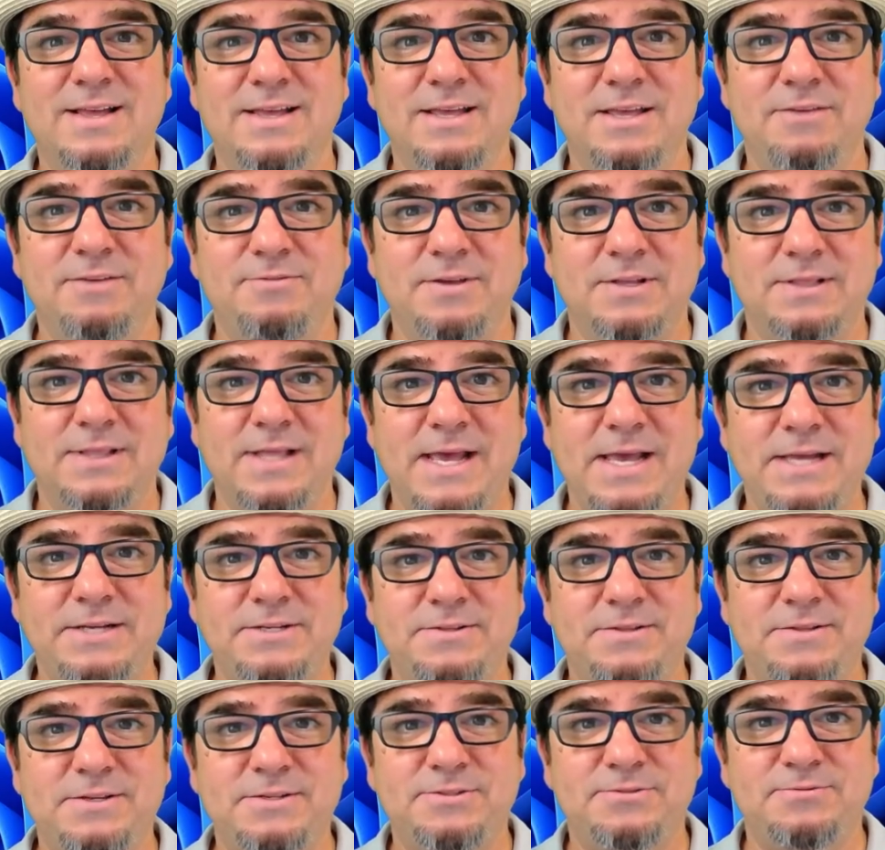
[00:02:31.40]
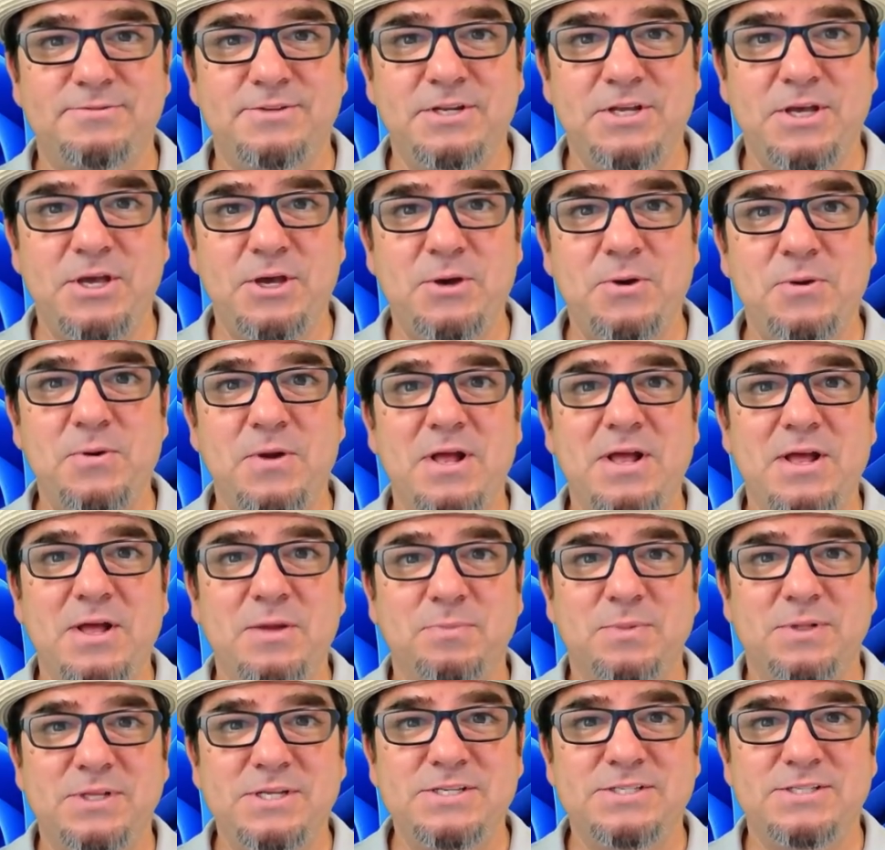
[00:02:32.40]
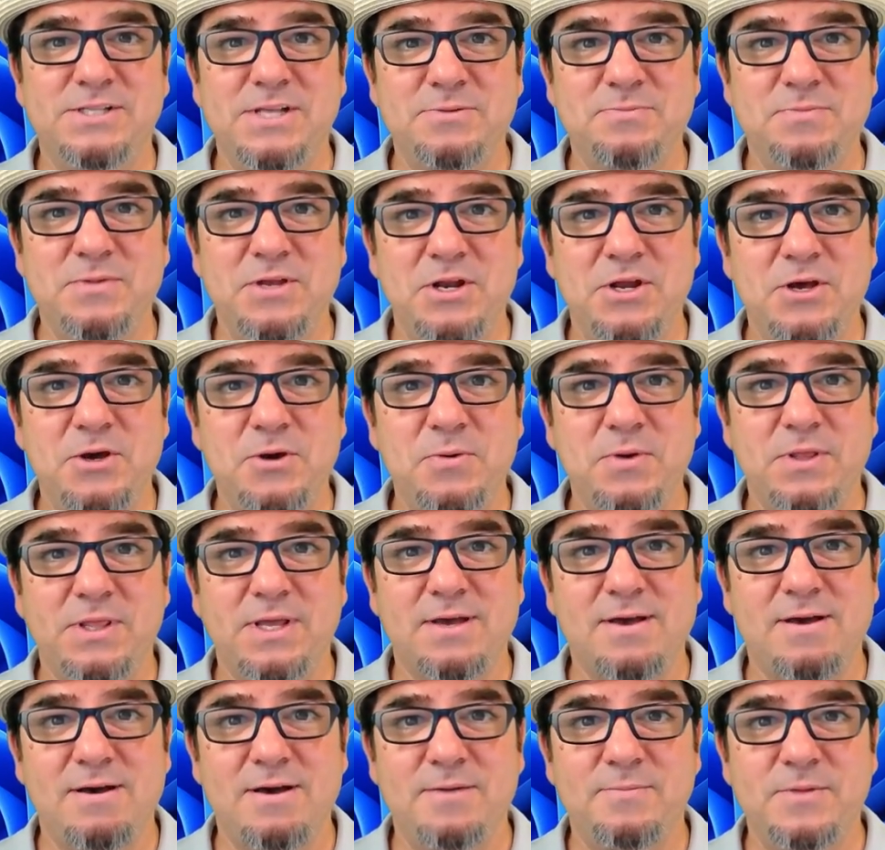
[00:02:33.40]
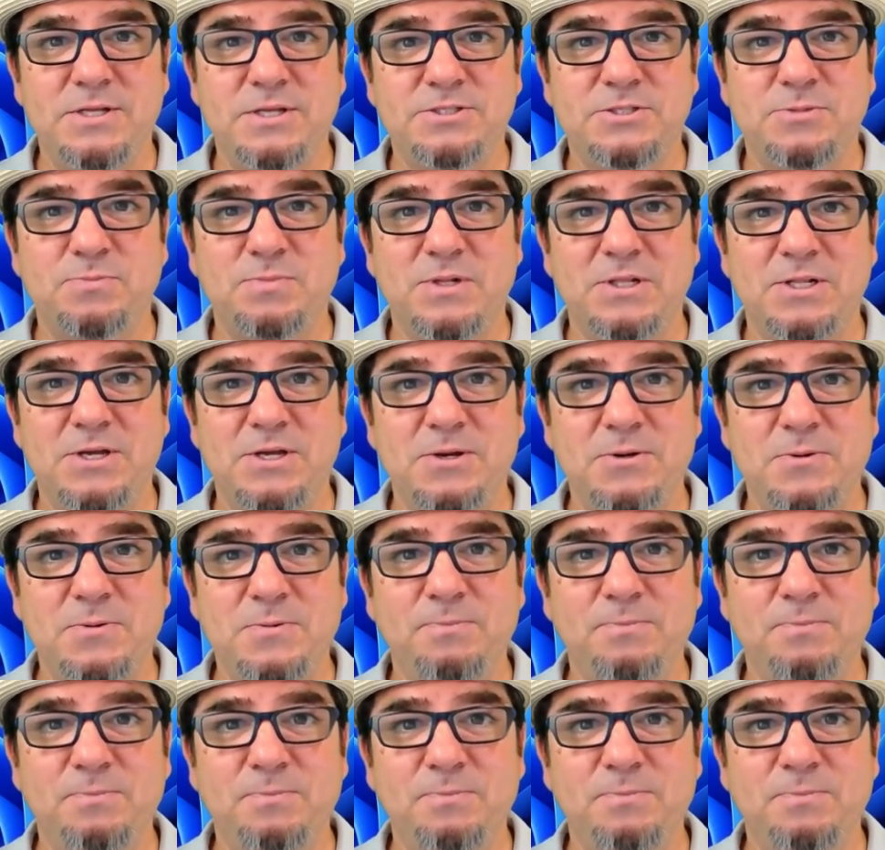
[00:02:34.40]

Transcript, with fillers: If you liked this video, please let me know in the comments below.